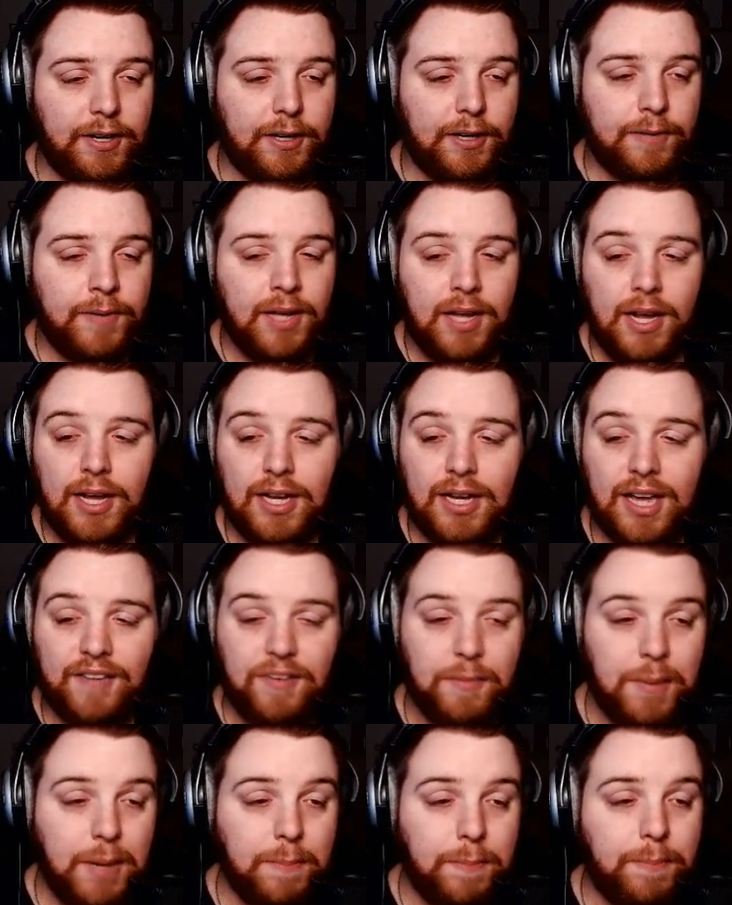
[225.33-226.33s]
here,
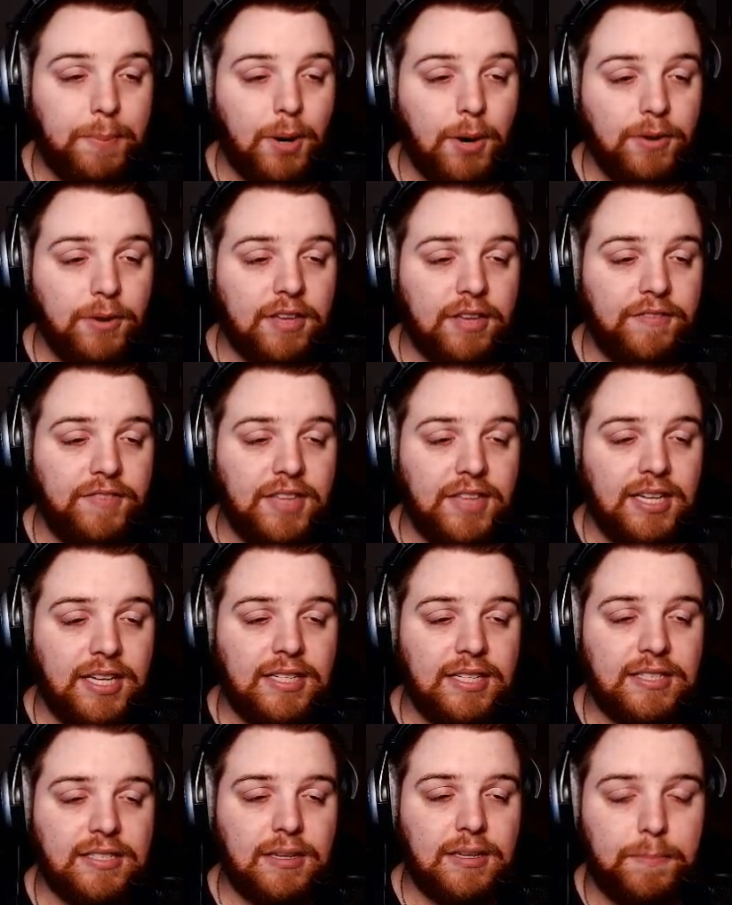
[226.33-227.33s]
giving me both of
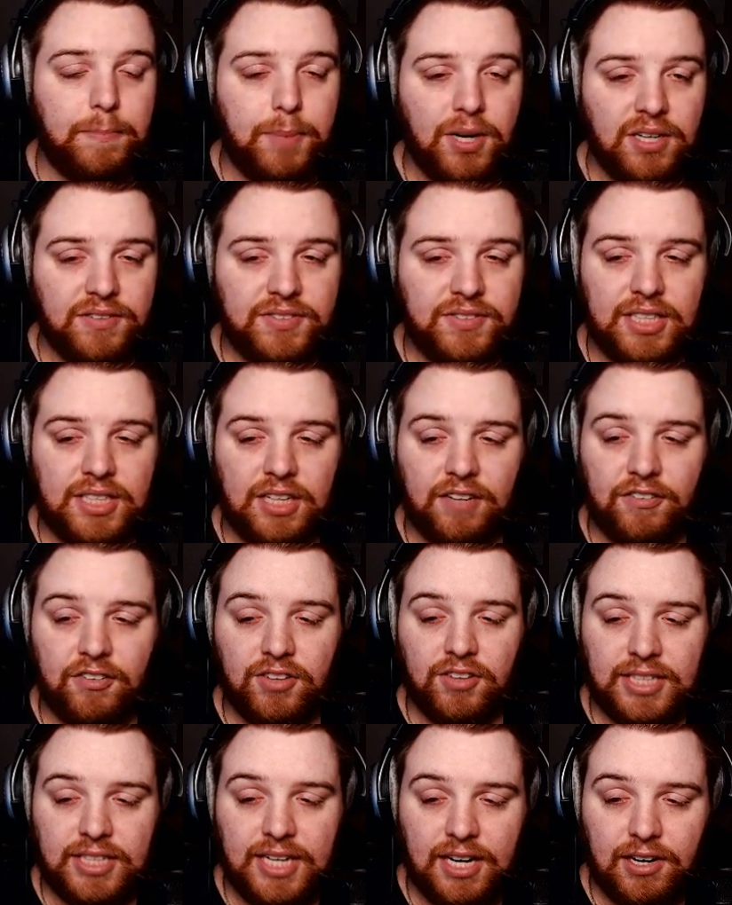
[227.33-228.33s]
these buffs here
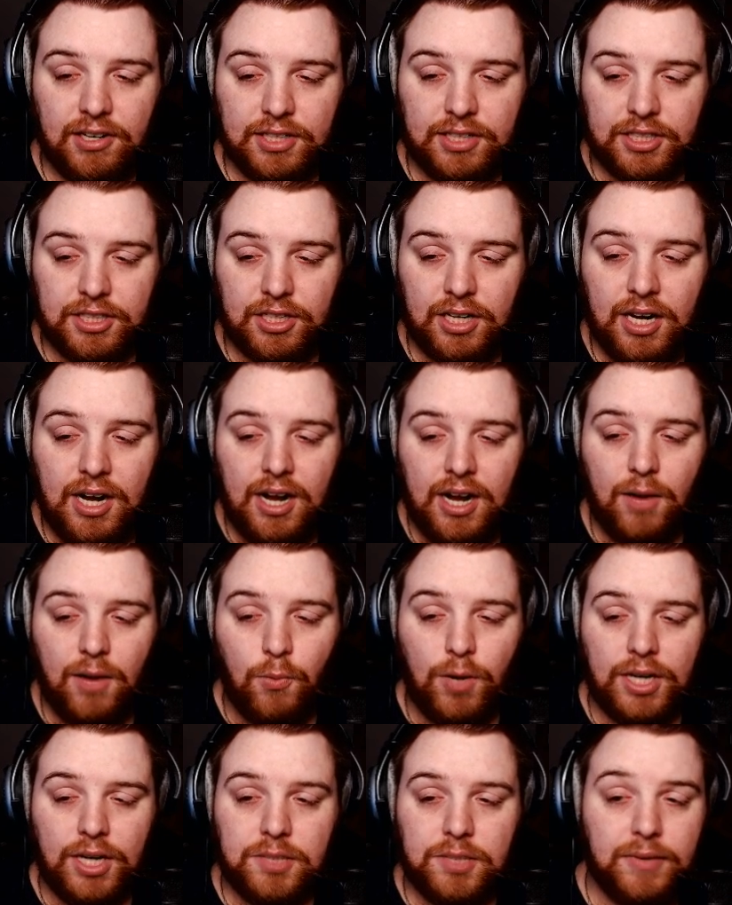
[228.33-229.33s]
for the character,
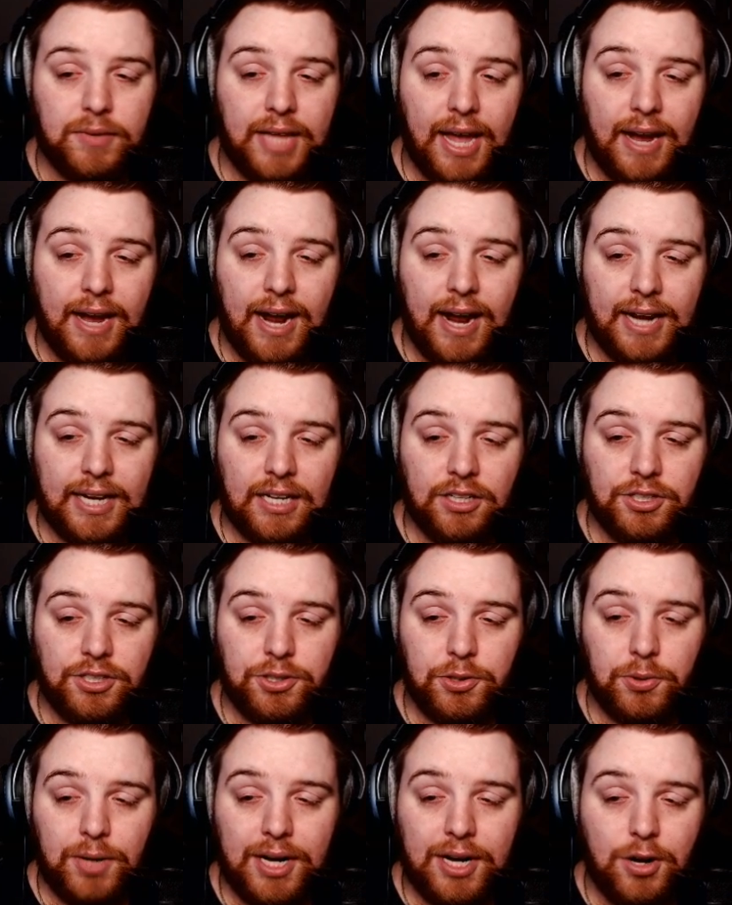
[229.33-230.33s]
which then I can
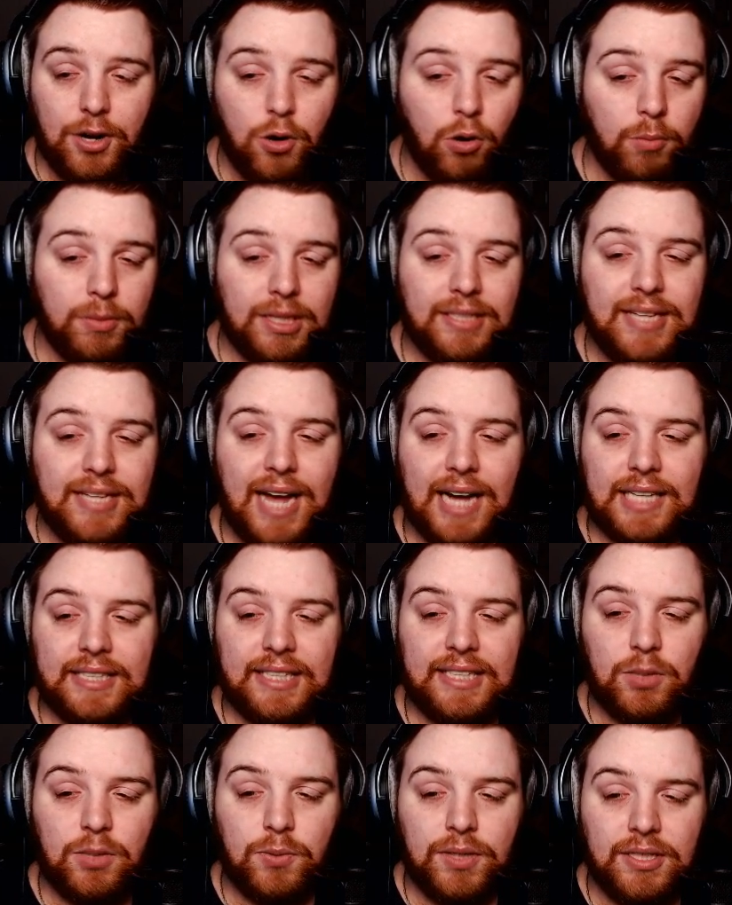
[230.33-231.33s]
do in a normal attack
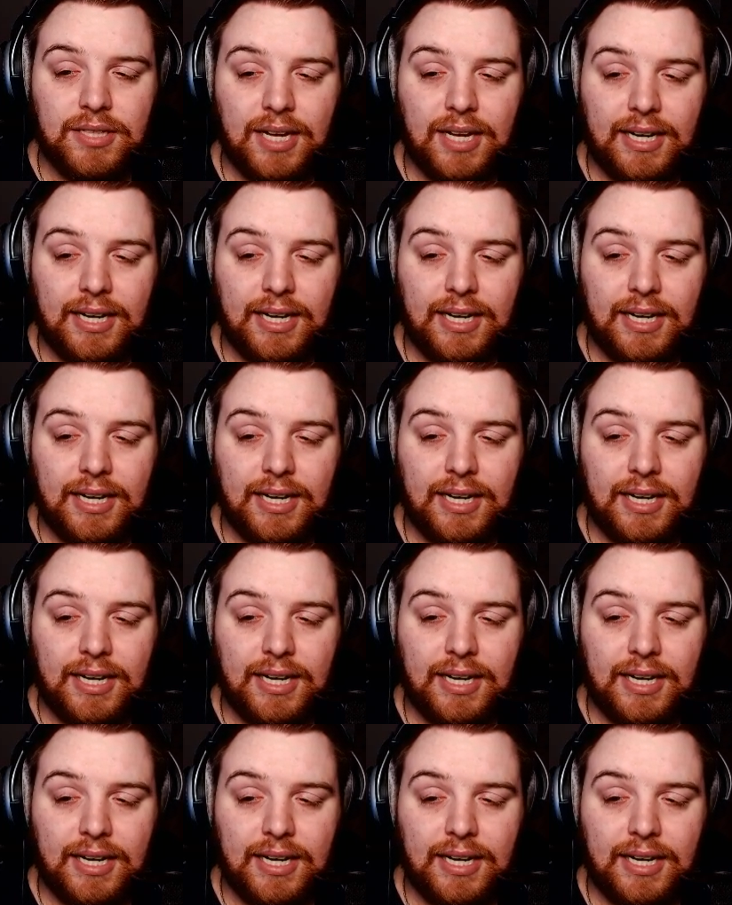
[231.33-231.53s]
sequence.